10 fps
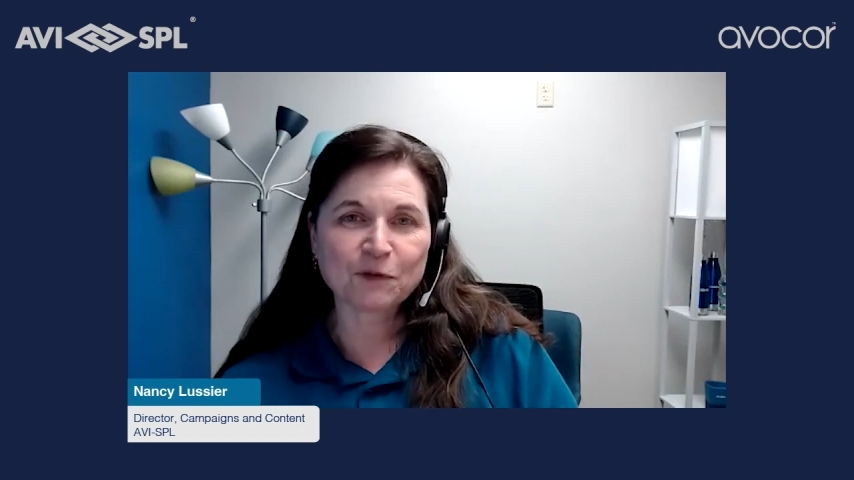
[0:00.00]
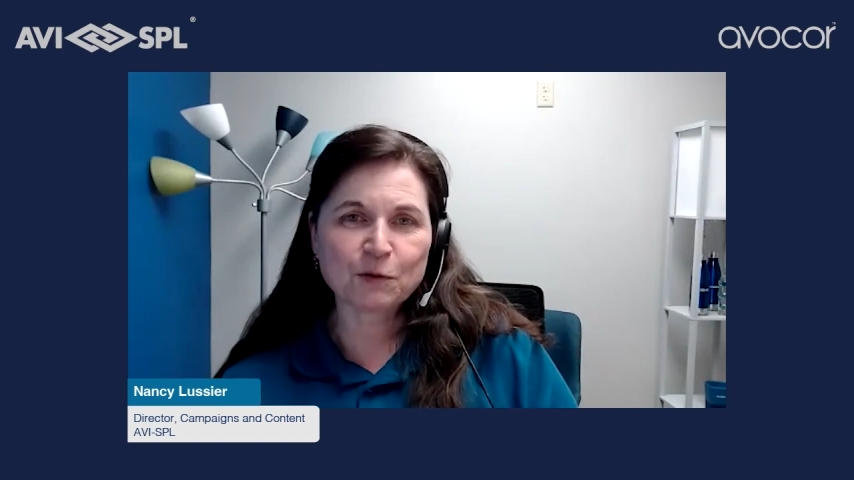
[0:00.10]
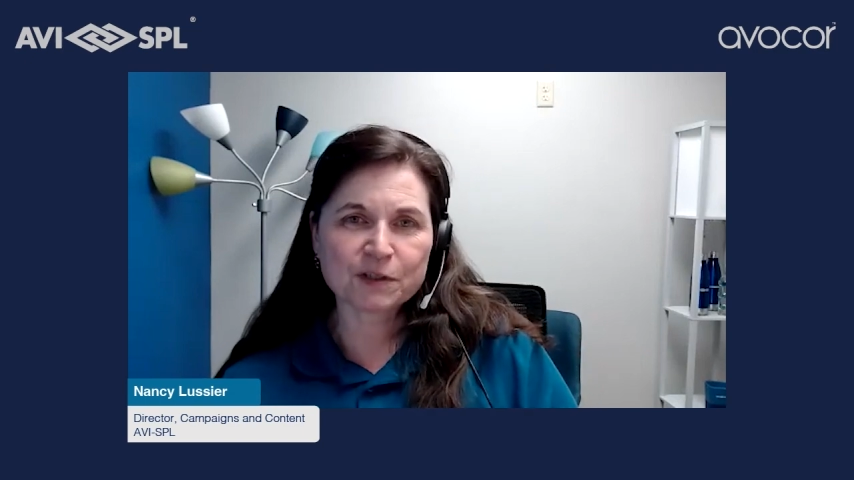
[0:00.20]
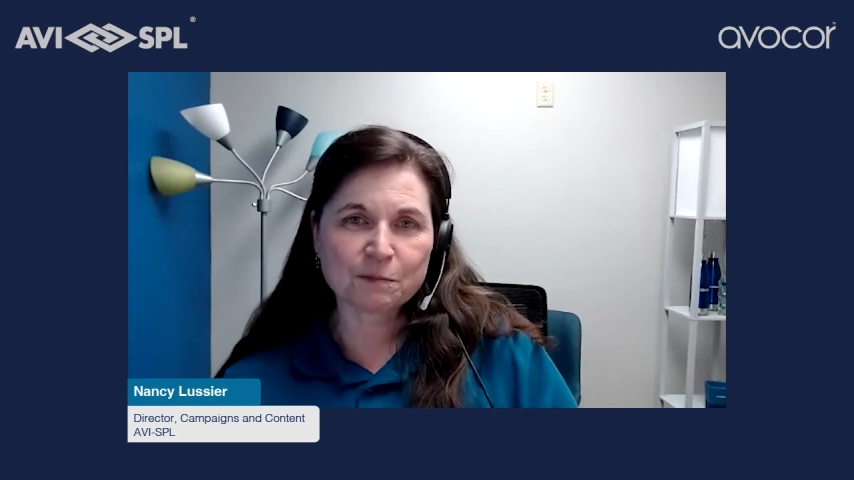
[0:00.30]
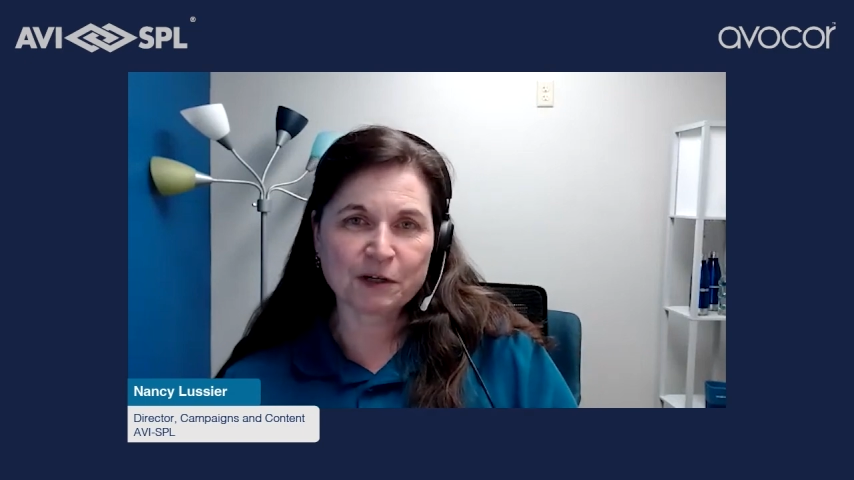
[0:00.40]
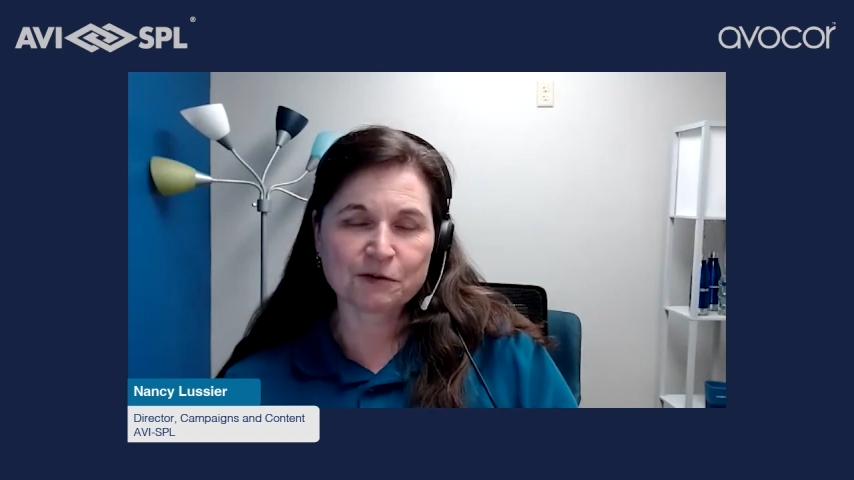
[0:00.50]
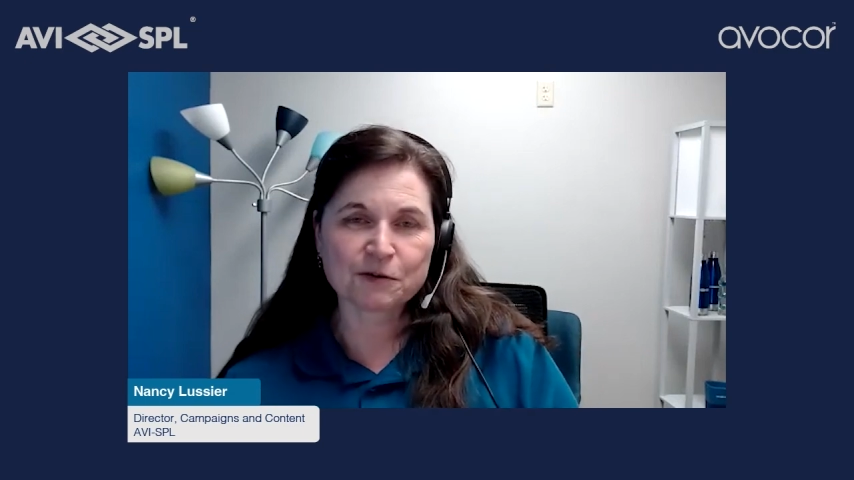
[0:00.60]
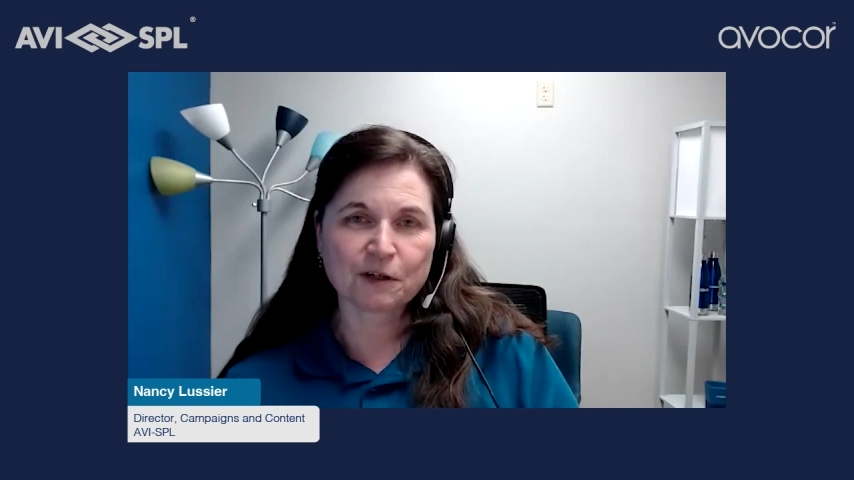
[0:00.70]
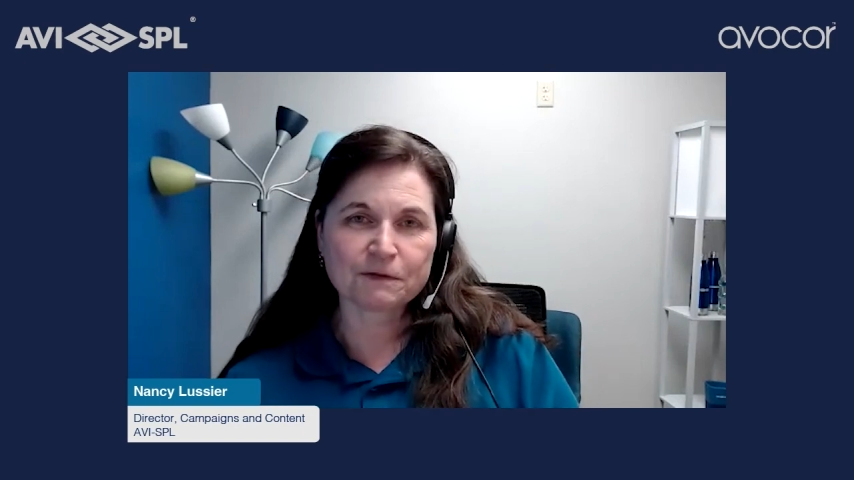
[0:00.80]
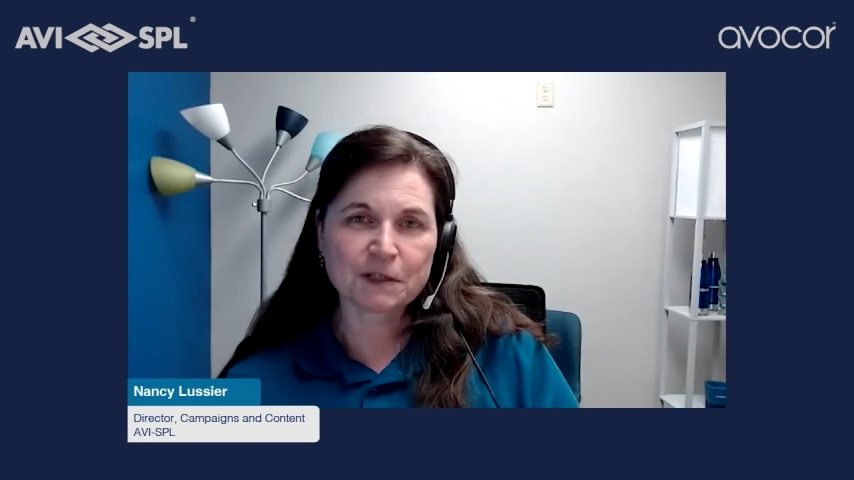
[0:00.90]
using
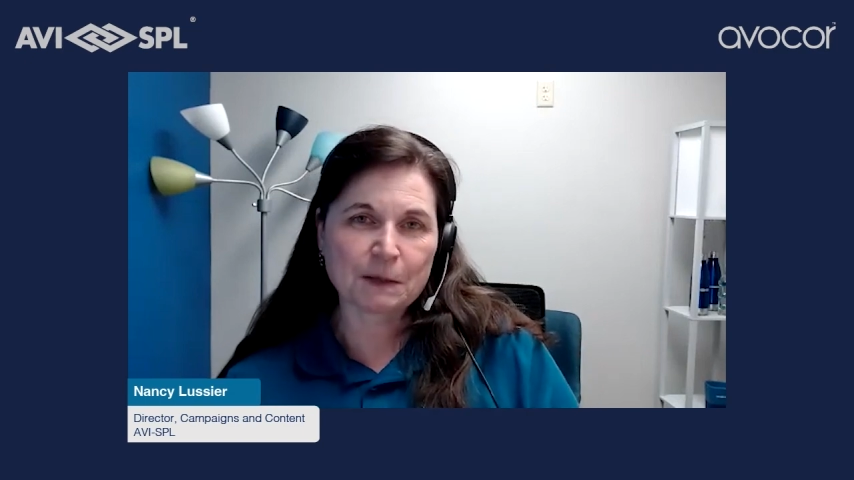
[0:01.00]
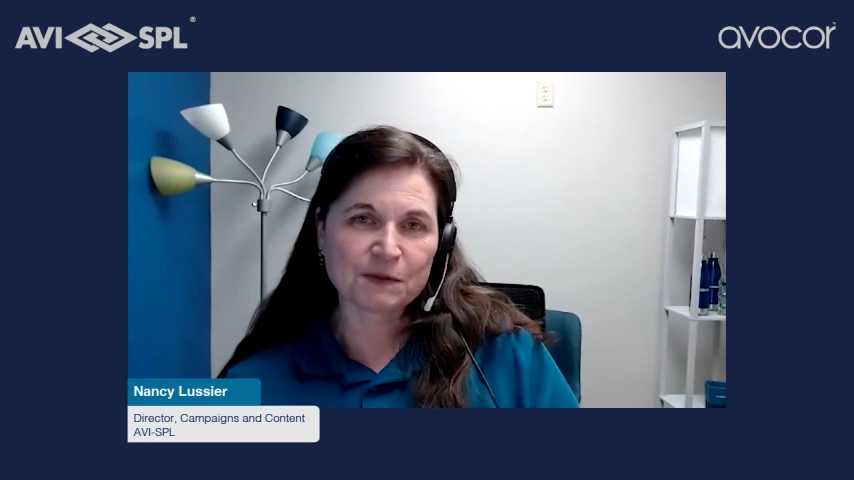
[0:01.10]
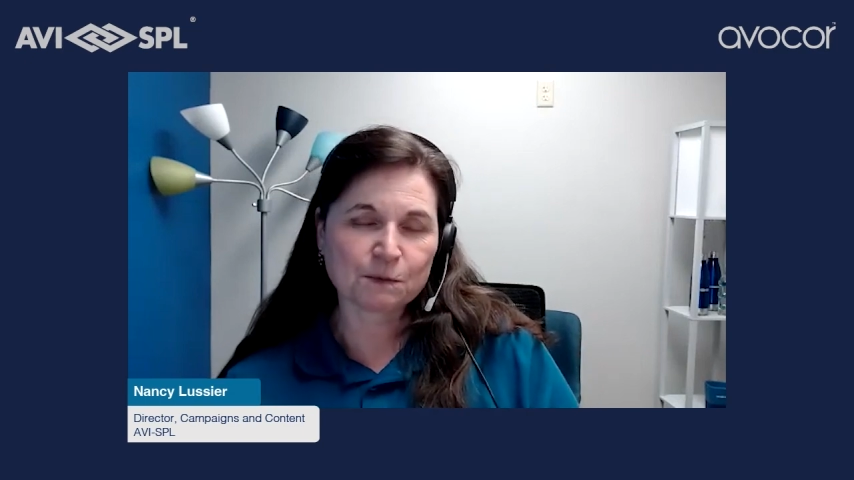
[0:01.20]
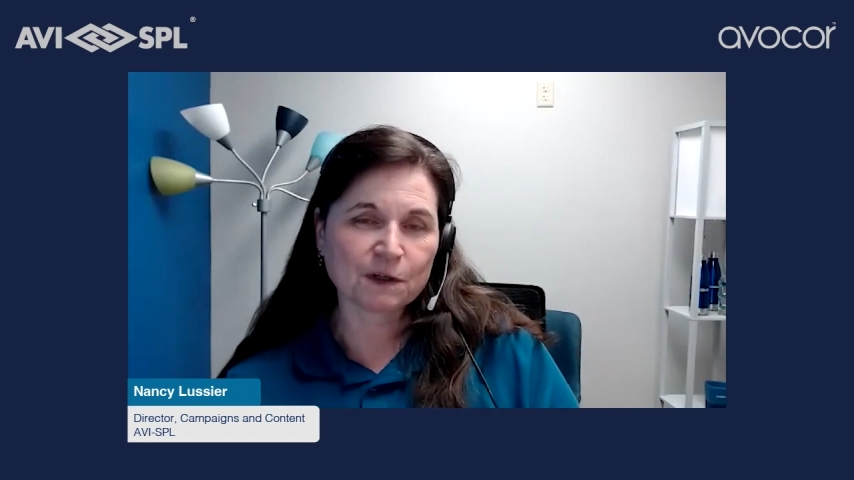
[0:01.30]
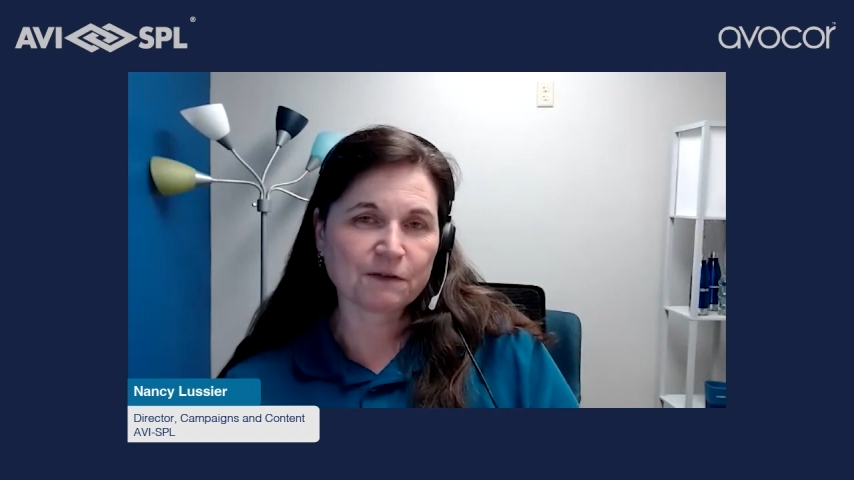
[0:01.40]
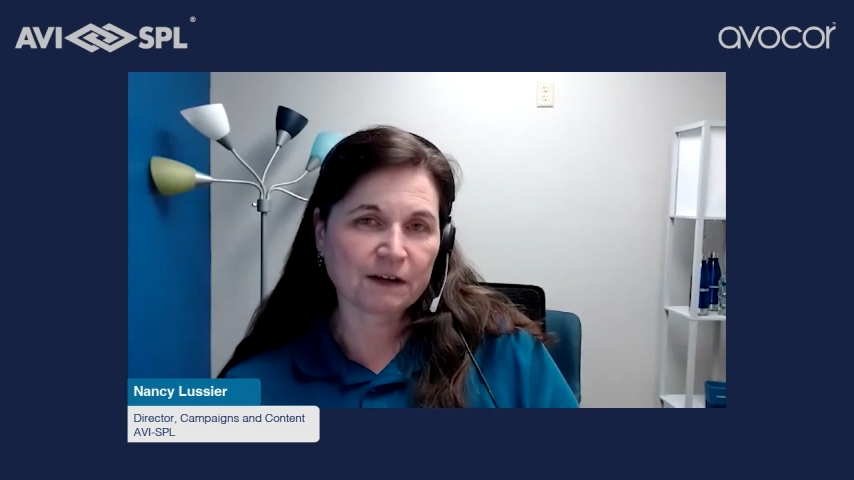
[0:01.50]
Microsoft Teams and what if